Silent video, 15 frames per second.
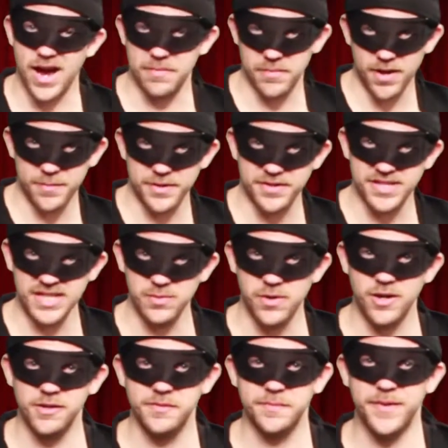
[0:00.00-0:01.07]
I'm Roberts, and
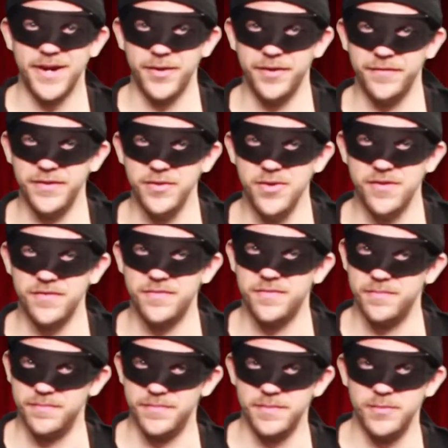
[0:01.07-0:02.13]
welcome to my review of
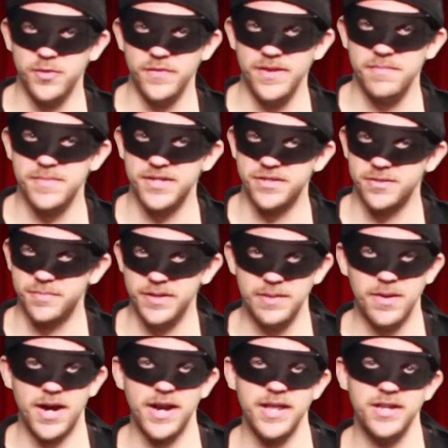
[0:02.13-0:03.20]
the movie Mr.
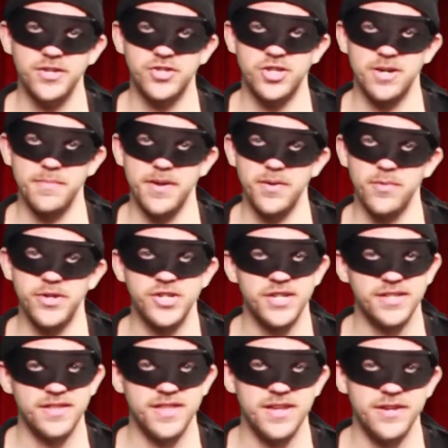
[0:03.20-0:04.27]
Peabody and Sherman, which
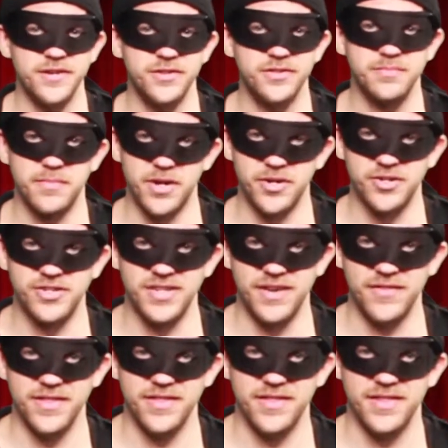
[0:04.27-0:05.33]
hit theaters March
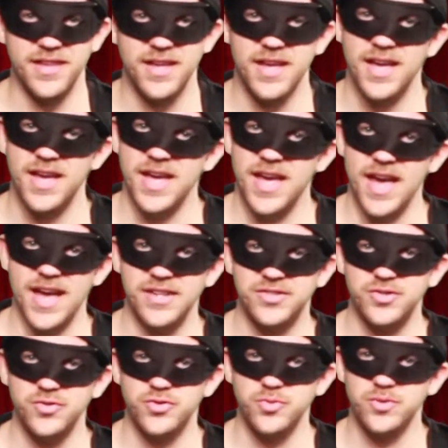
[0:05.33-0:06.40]
7th.
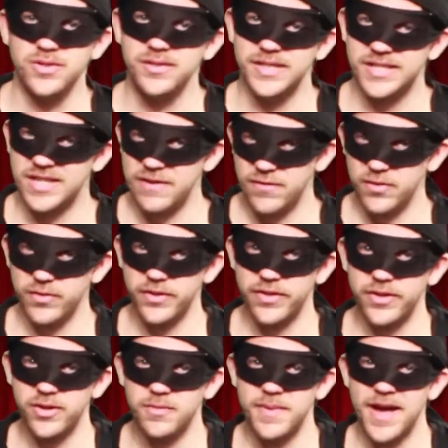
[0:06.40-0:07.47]
As usual, let's give you a
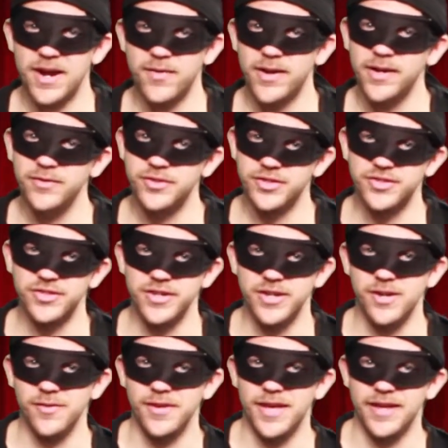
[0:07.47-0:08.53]
little background just so you
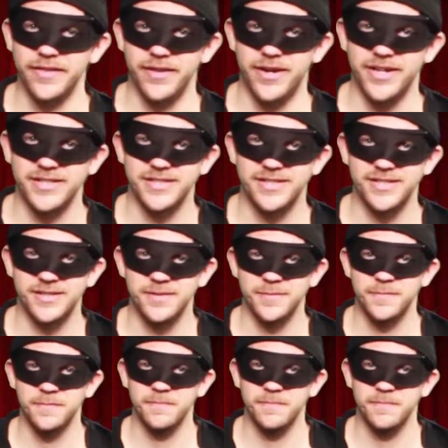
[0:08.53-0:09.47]
don't get lost.